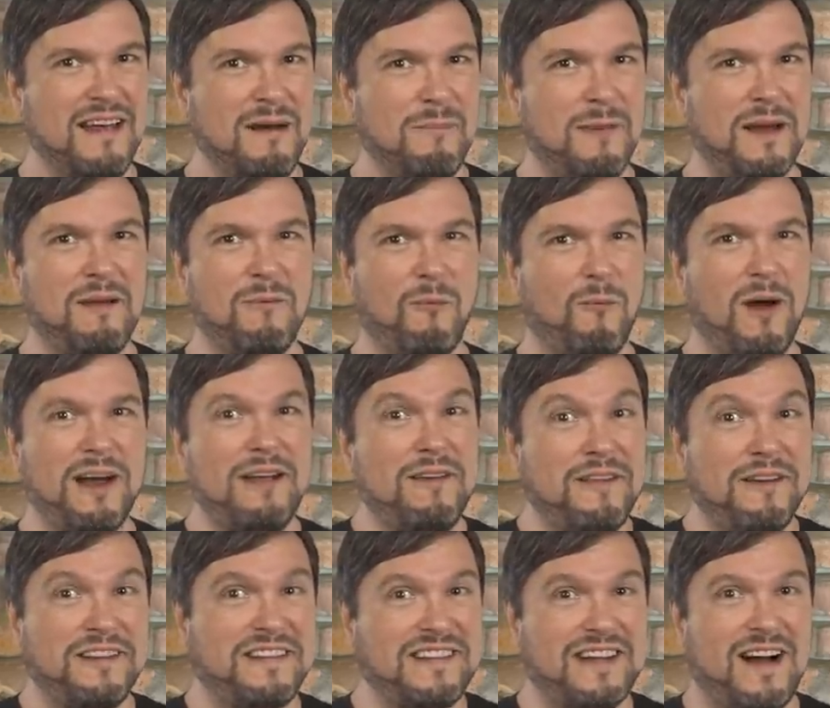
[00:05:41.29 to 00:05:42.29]
but one of
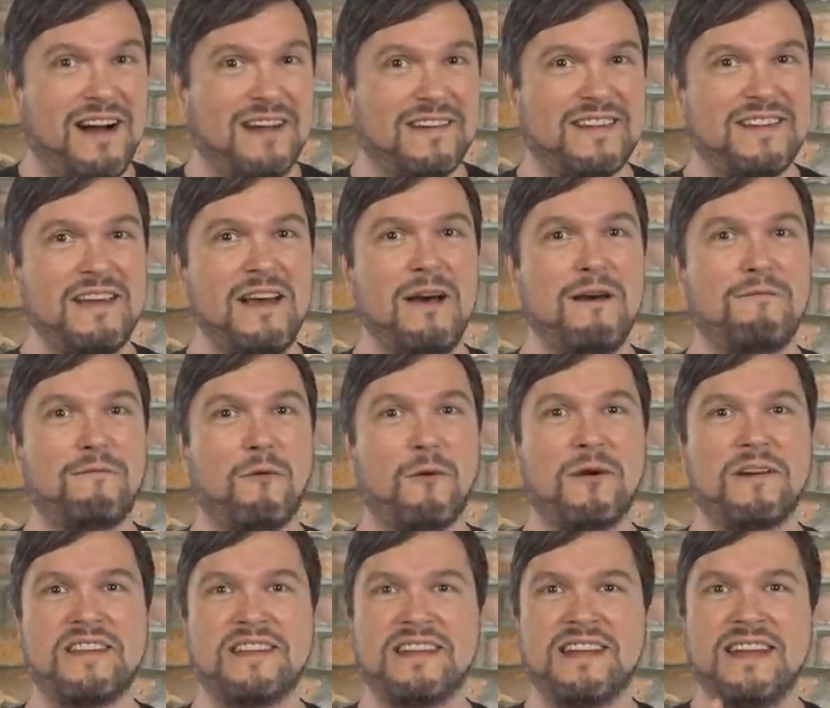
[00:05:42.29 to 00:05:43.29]
those dogs
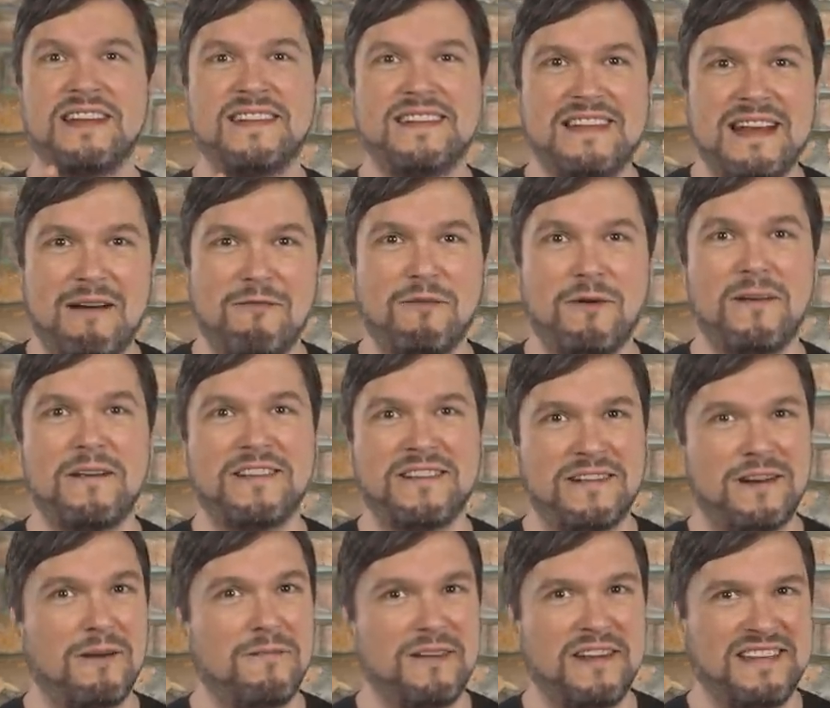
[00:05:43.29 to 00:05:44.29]
forced several
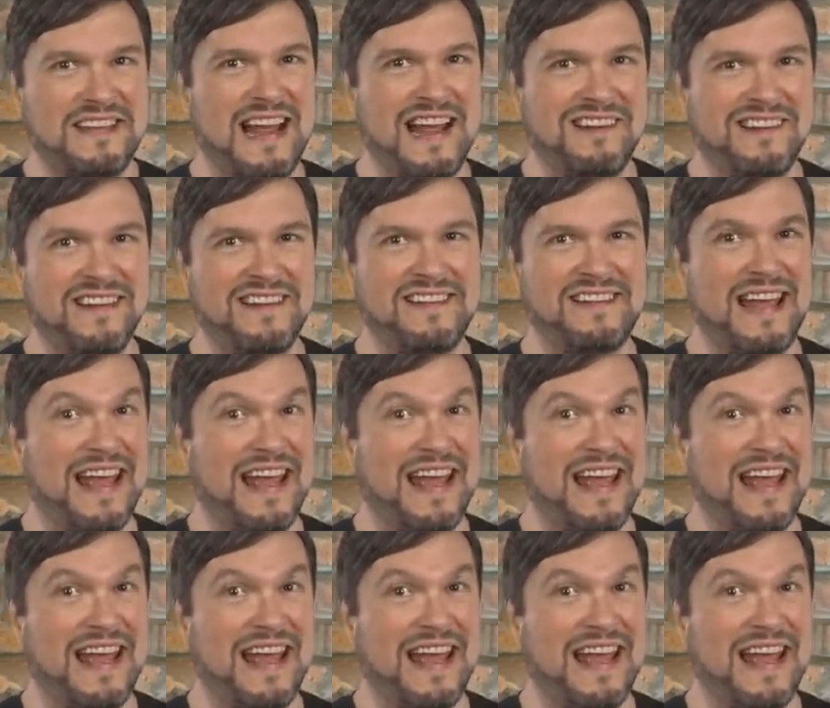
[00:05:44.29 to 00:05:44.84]
service agents